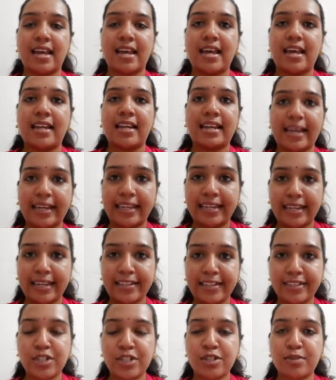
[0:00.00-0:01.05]

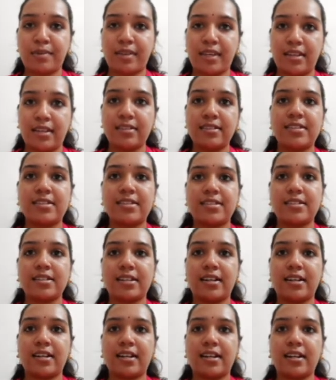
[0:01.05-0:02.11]
Lichens means
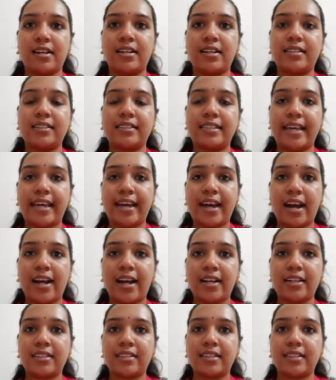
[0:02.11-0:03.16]
they
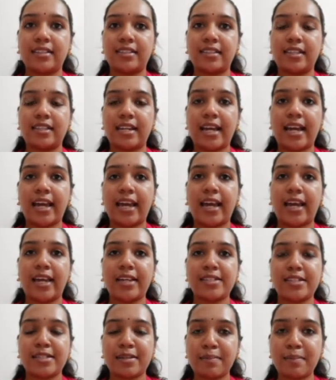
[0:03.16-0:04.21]
are a
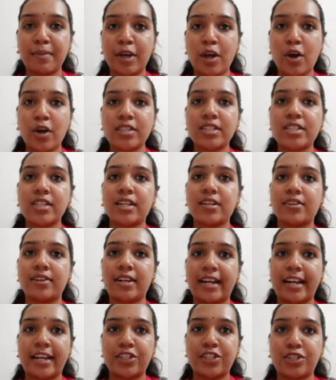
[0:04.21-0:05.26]
symbiotic
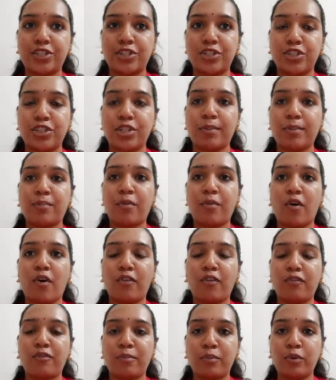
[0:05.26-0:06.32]
relationship
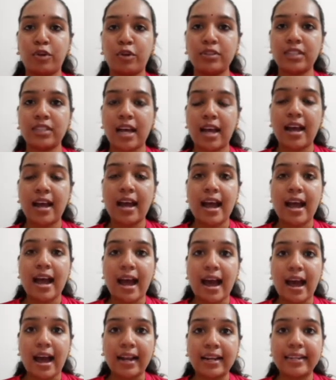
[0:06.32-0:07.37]
of both
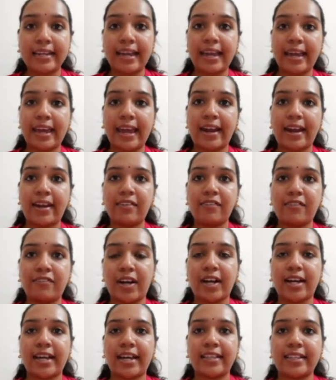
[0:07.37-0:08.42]
algae and
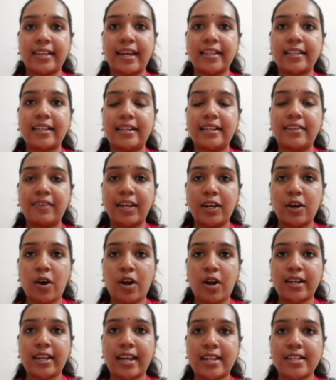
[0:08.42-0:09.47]
fungi. They are the living
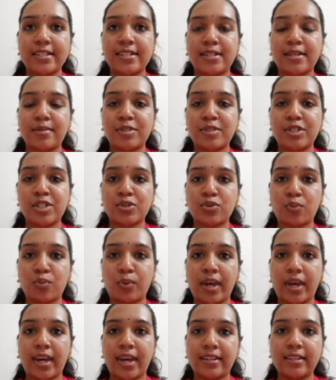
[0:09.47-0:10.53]
organisms
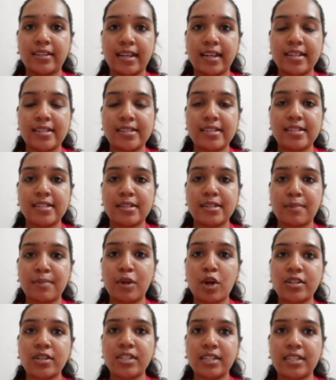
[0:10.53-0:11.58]
where there is a
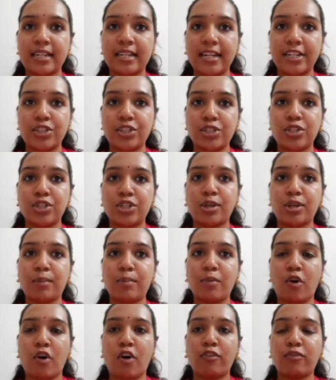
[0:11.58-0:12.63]
symbiotic
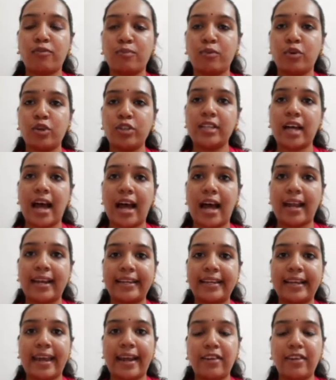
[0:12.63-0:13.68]
relationship of both
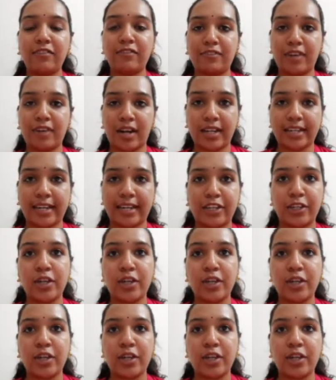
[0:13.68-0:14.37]
algae and fungi.